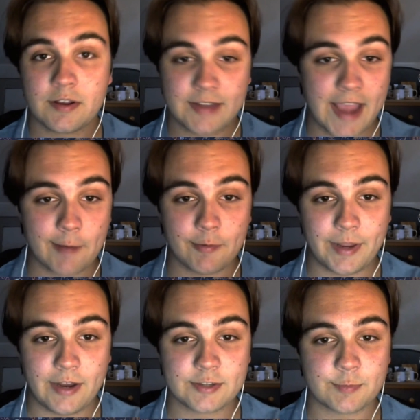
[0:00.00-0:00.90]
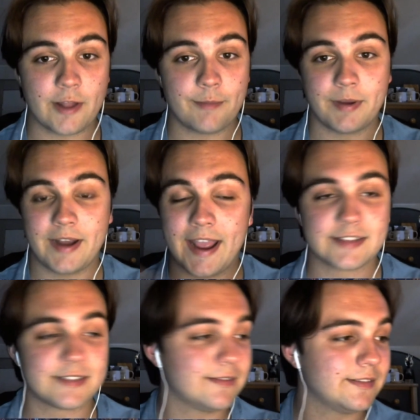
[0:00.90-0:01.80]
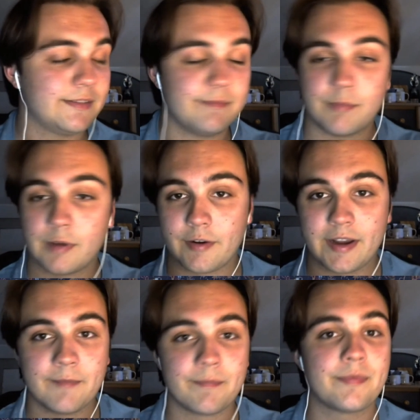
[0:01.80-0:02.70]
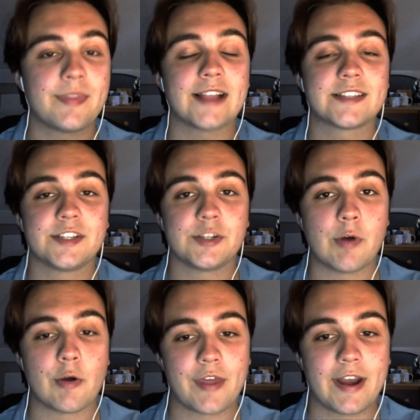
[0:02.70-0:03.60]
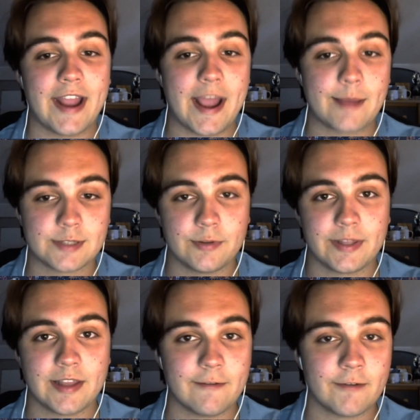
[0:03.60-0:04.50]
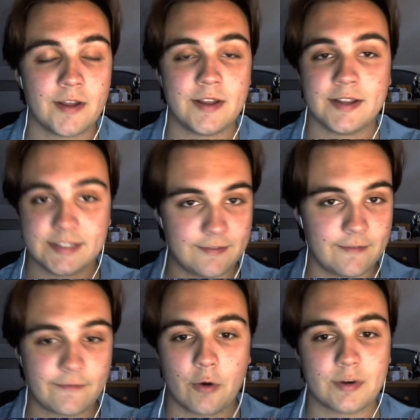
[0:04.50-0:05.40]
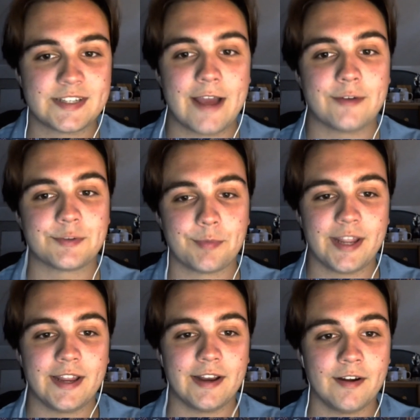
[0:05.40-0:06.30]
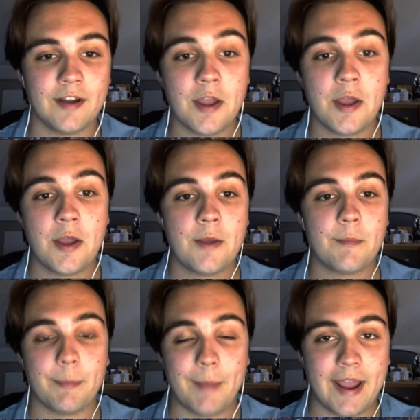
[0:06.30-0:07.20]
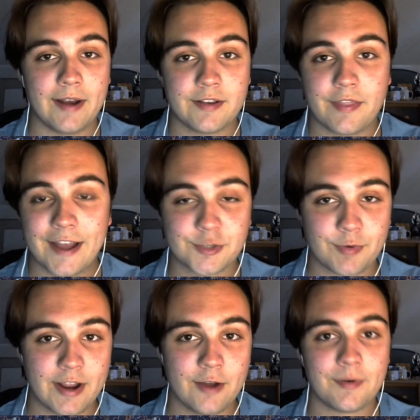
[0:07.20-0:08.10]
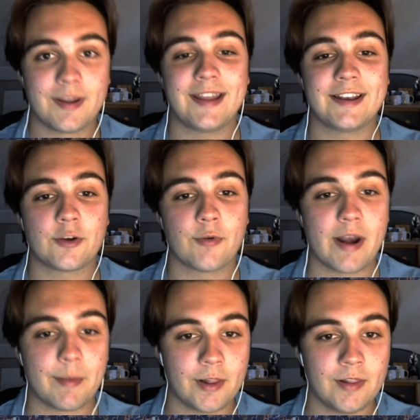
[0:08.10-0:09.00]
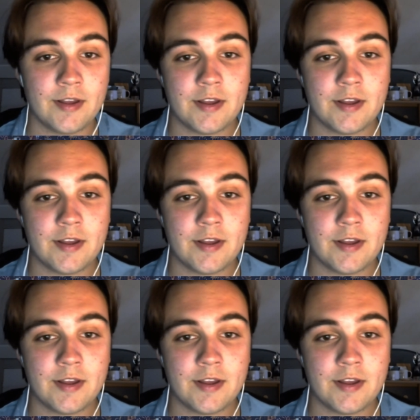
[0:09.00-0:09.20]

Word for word: Cat will be here as well, but Ants, Murray, that's a duo that I absolutely love. Of course, Towns will be here, but man, that trio, incredible.